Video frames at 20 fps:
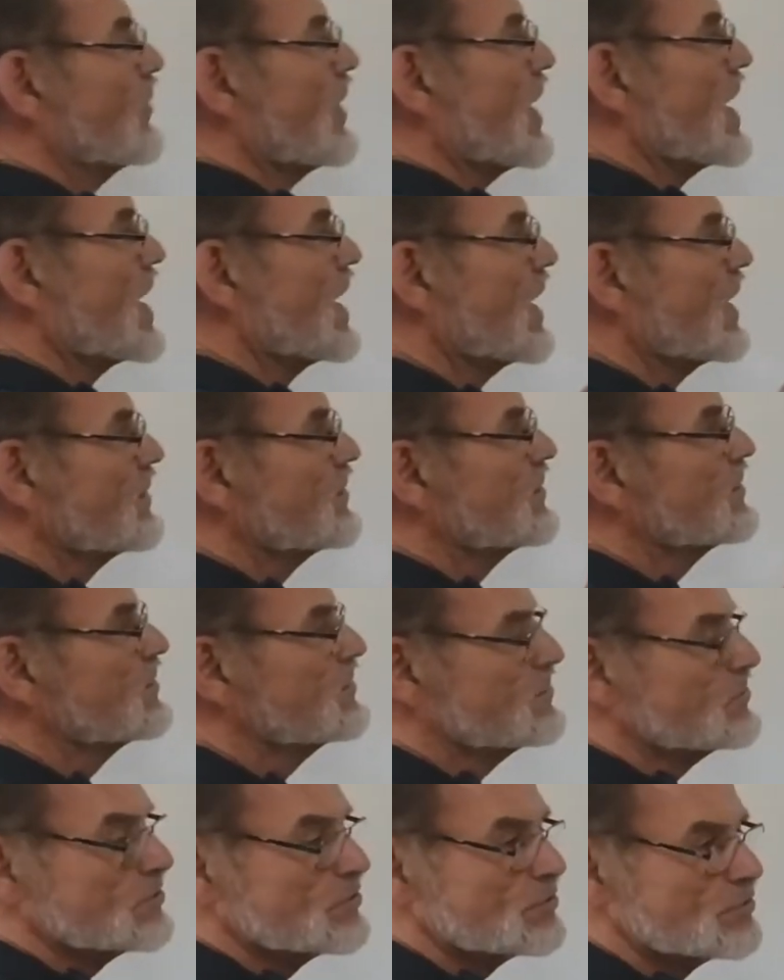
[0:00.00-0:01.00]
to add
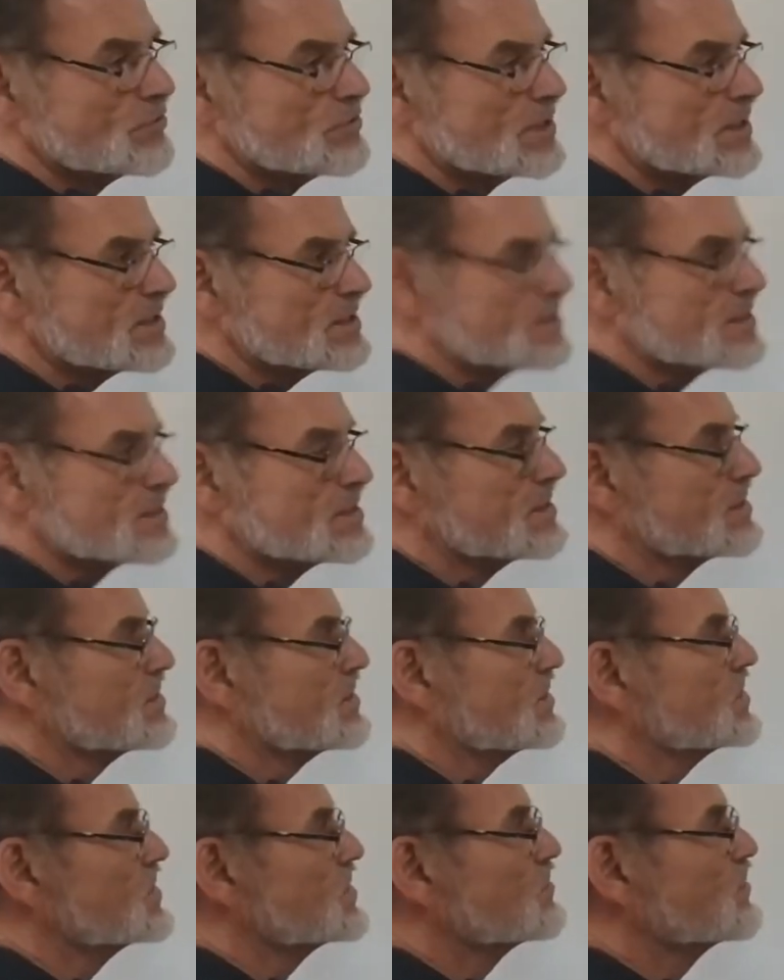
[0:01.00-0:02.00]
the two
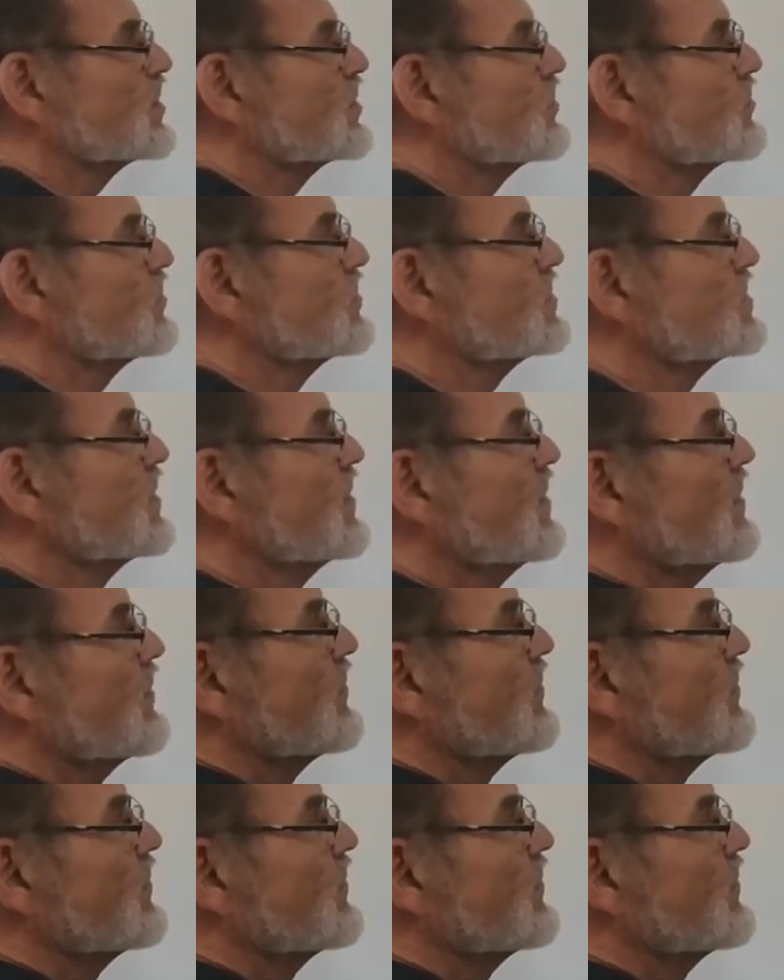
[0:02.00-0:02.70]
distances because